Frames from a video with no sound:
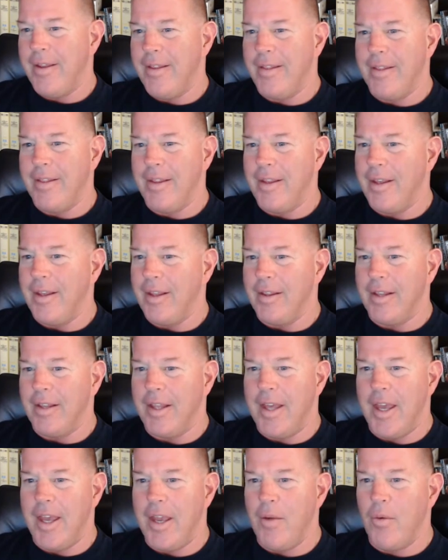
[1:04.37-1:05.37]
The
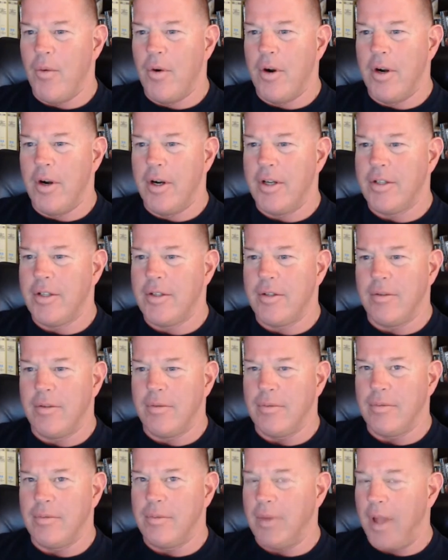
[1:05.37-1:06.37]
keywords
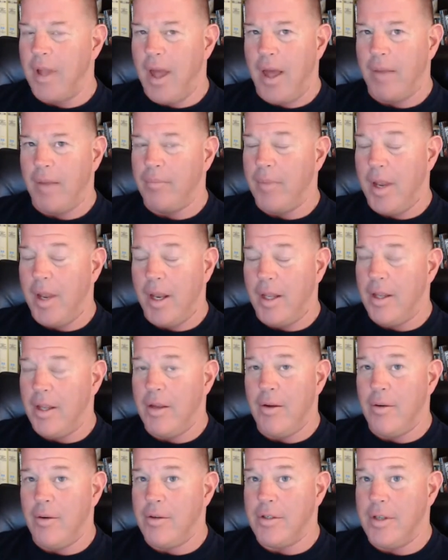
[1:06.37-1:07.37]
had made a
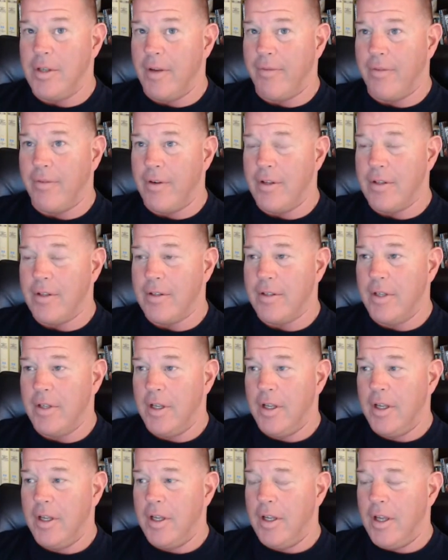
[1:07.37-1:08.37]
huge difference,
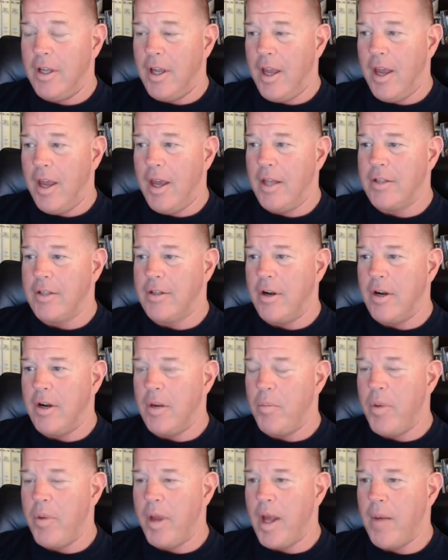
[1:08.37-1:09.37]
and it's starting
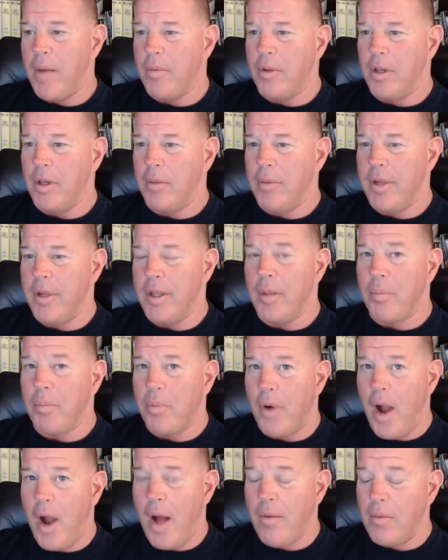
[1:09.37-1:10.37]
to pick up a little bit. The
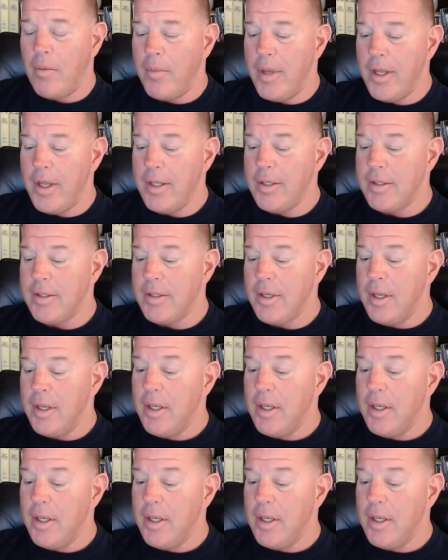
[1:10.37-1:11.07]
problem is,